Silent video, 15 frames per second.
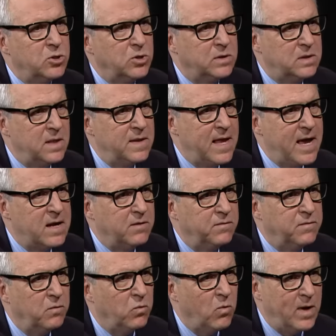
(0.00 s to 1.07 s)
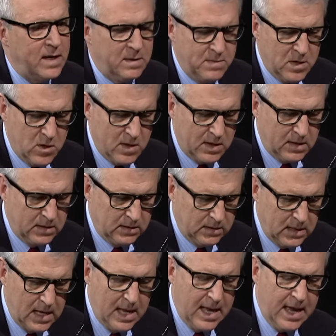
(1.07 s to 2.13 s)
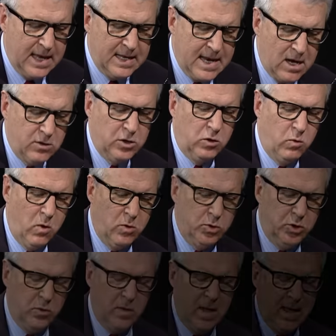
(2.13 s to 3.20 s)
measures than that of white Americans. And now to quote